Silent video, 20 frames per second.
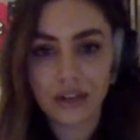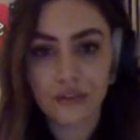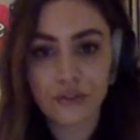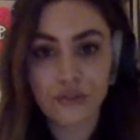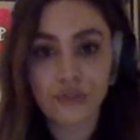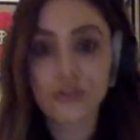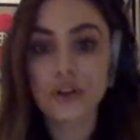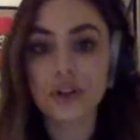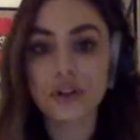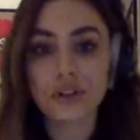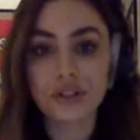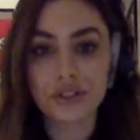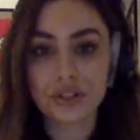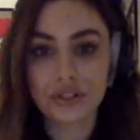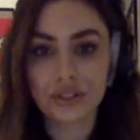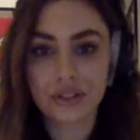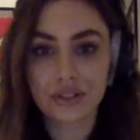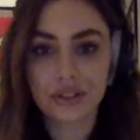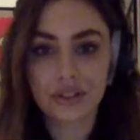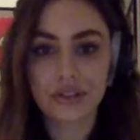
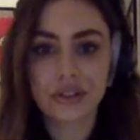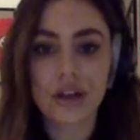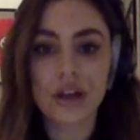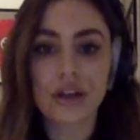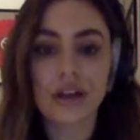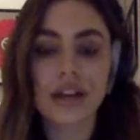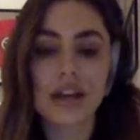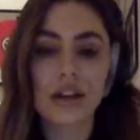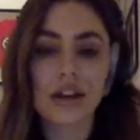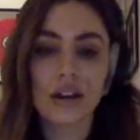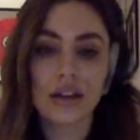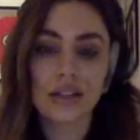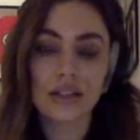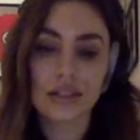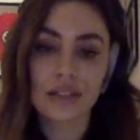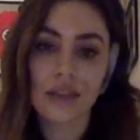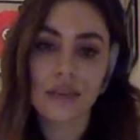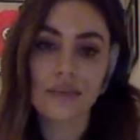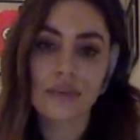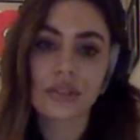first, not a
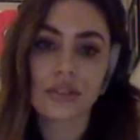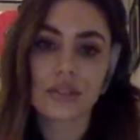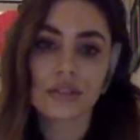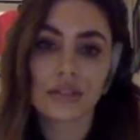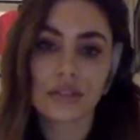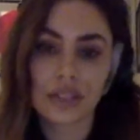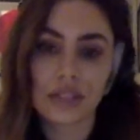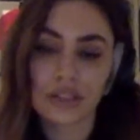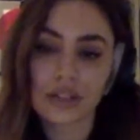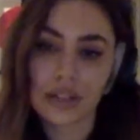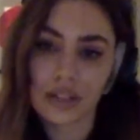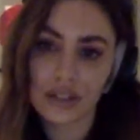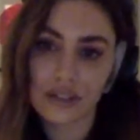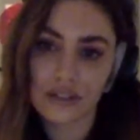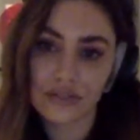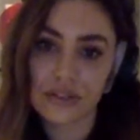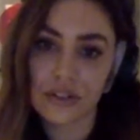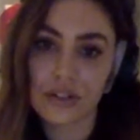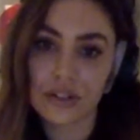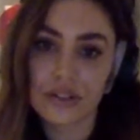concept lyric
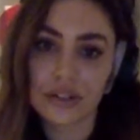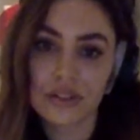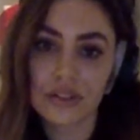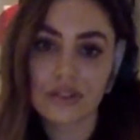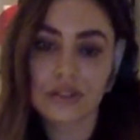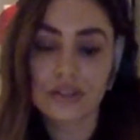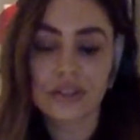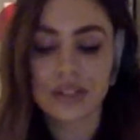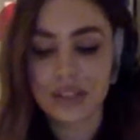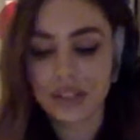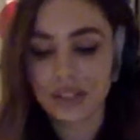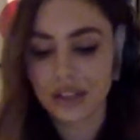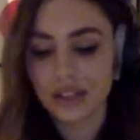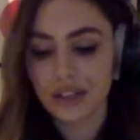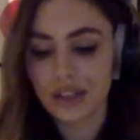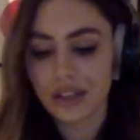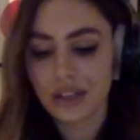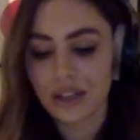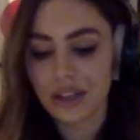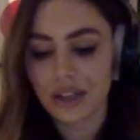first.
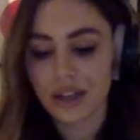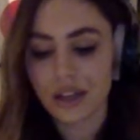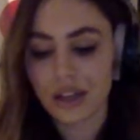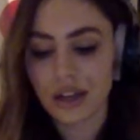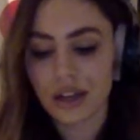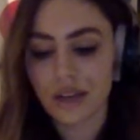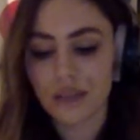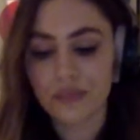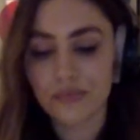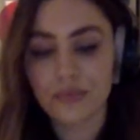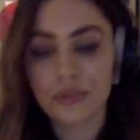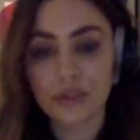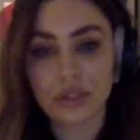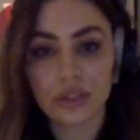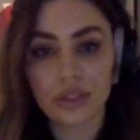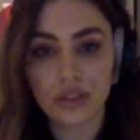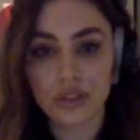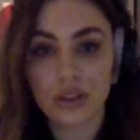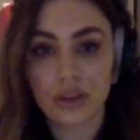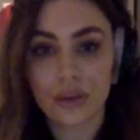Um, you can
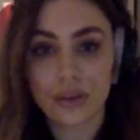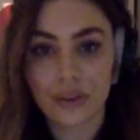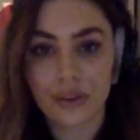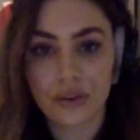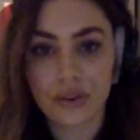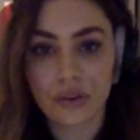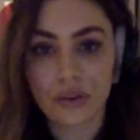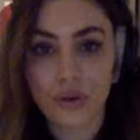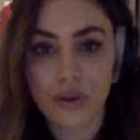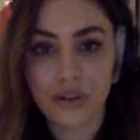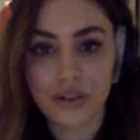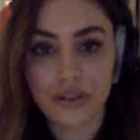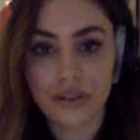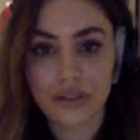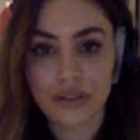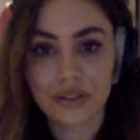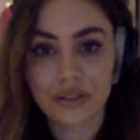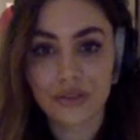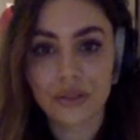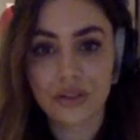start with your chords,
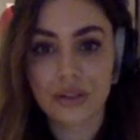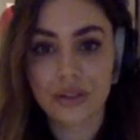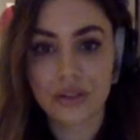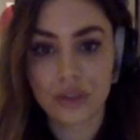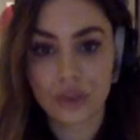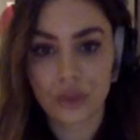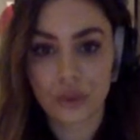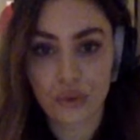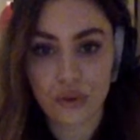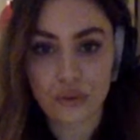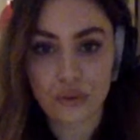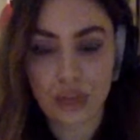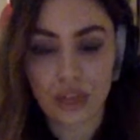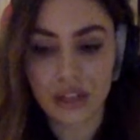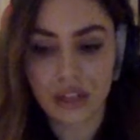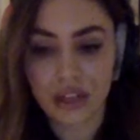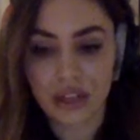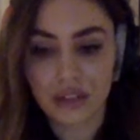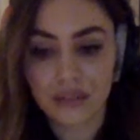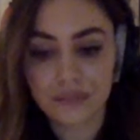you can start with your
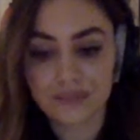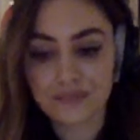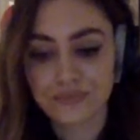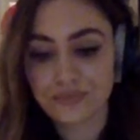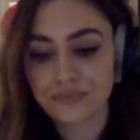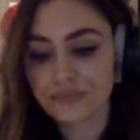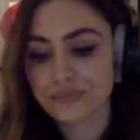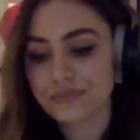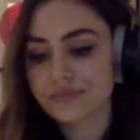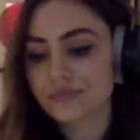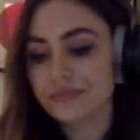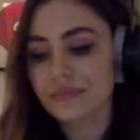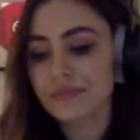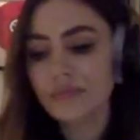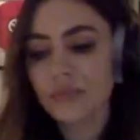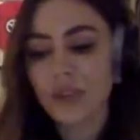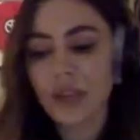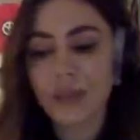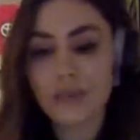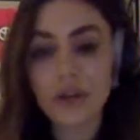melody.
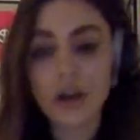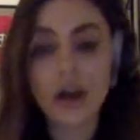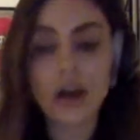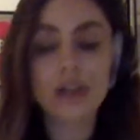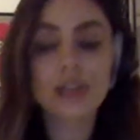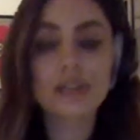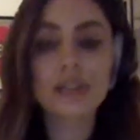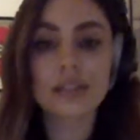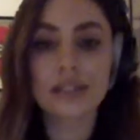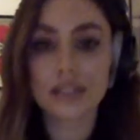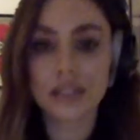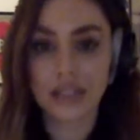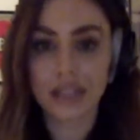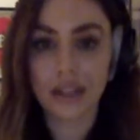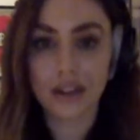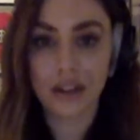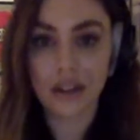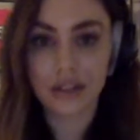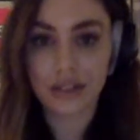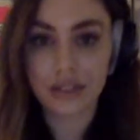I'm constantly,
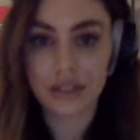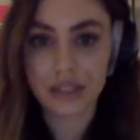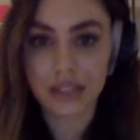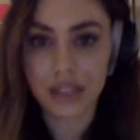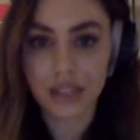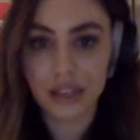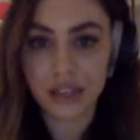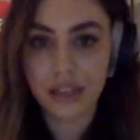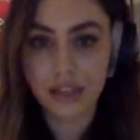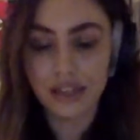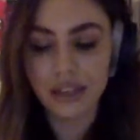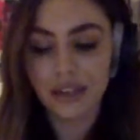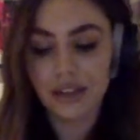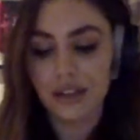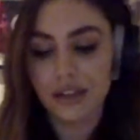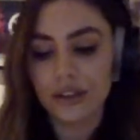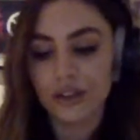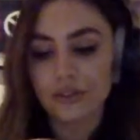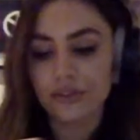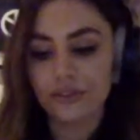constantly
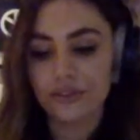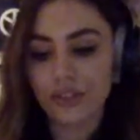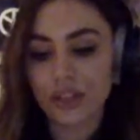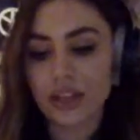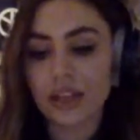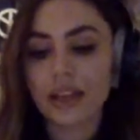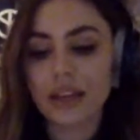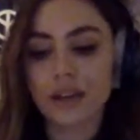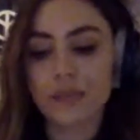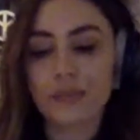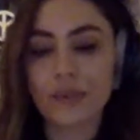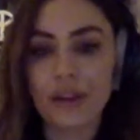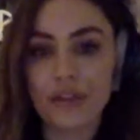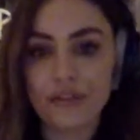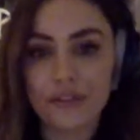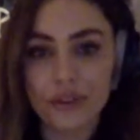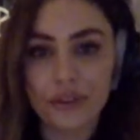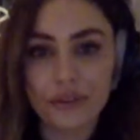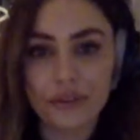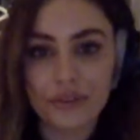filling up my
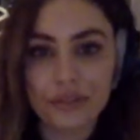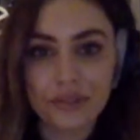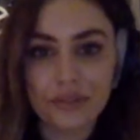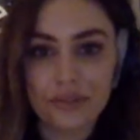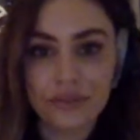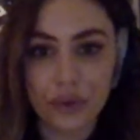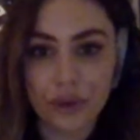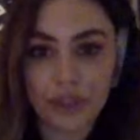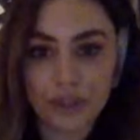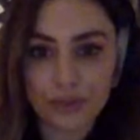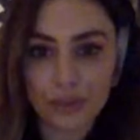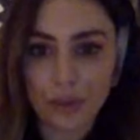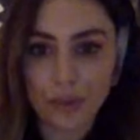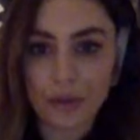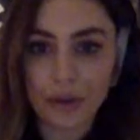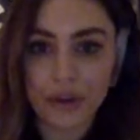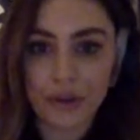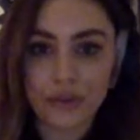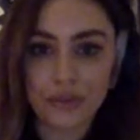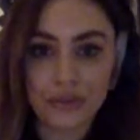phone's voice
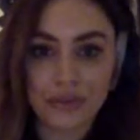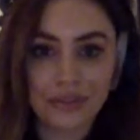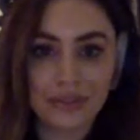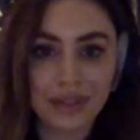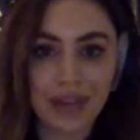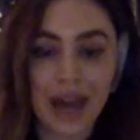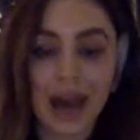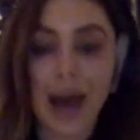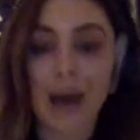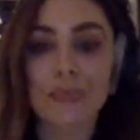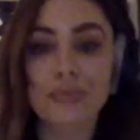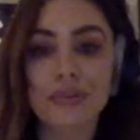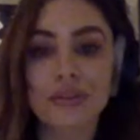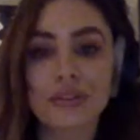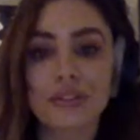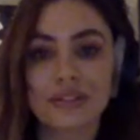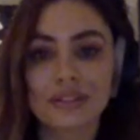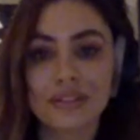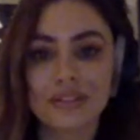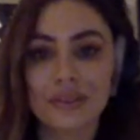memo app
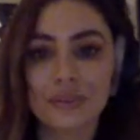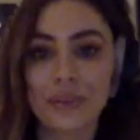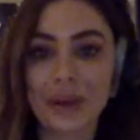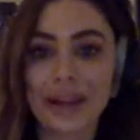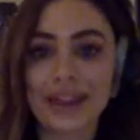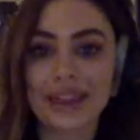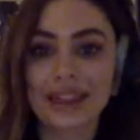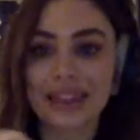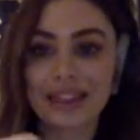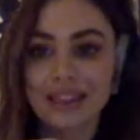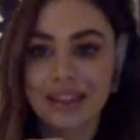with